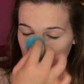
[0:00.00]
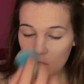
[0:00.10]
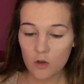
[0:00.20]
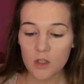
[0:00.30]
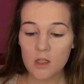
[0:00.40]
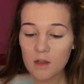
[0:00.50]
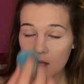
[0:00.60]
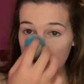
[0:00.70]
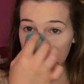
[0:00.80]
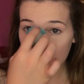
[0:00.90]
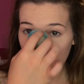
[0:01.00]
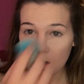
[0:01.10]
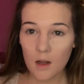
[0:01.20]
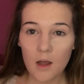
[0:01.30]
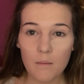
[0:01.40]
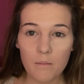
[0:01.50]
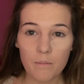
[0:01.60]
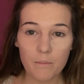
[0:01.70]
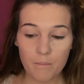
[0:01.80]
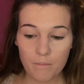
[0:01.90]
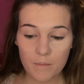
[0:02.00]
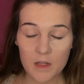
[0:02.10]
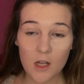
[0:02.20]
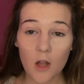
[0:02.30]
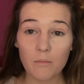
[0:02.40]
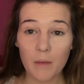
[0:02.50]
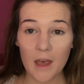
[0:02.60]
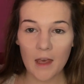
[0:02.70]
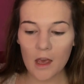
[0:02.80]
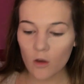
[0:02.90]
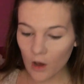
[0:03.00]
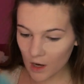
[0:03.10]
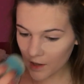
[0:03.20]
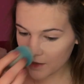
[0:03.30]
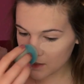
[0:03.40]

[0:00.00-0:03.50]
And you just let that sit, and it's called baking. You kind of let